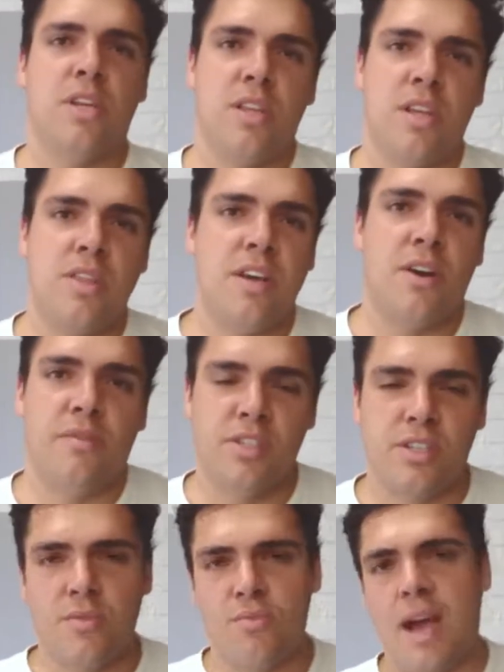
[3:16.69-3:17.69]
that then
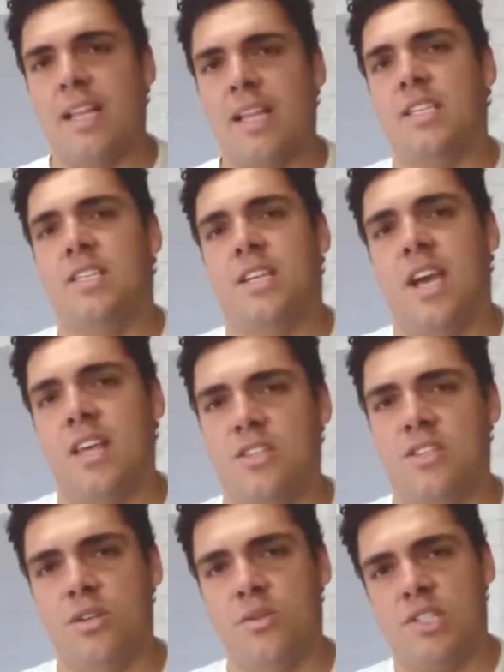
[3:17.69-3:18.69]
obviously rally together
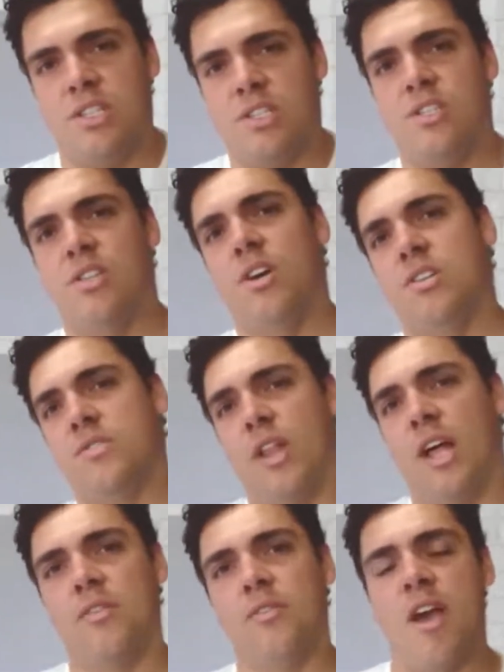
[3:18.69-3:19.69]
to assist those
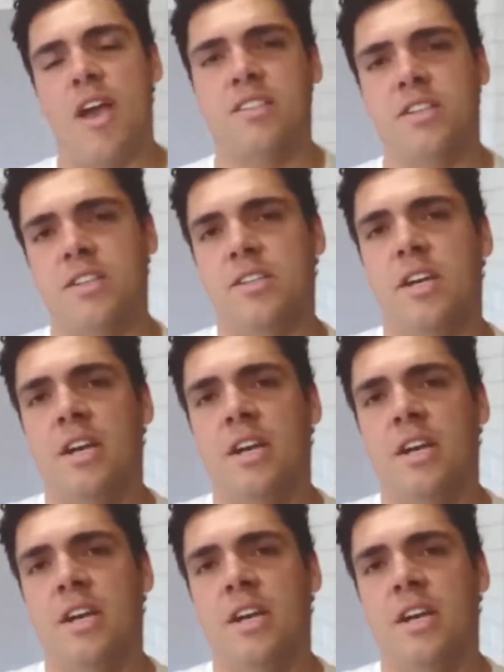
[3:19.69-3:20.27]
flood affected.